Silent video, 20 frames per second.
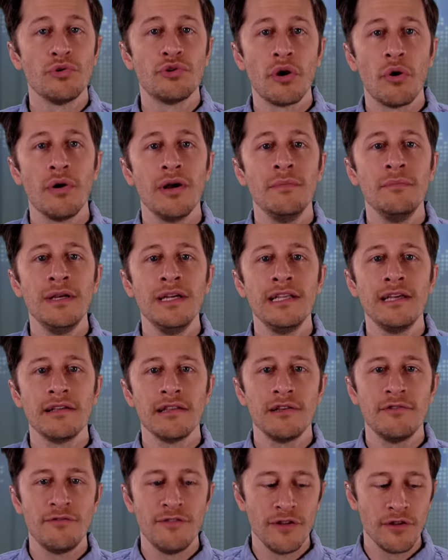don't
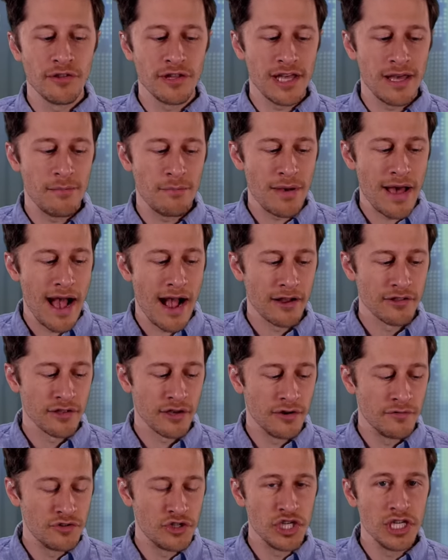immediately feel the impact
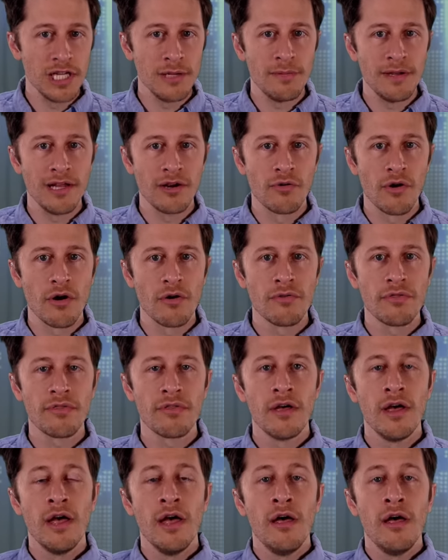of GDP growth,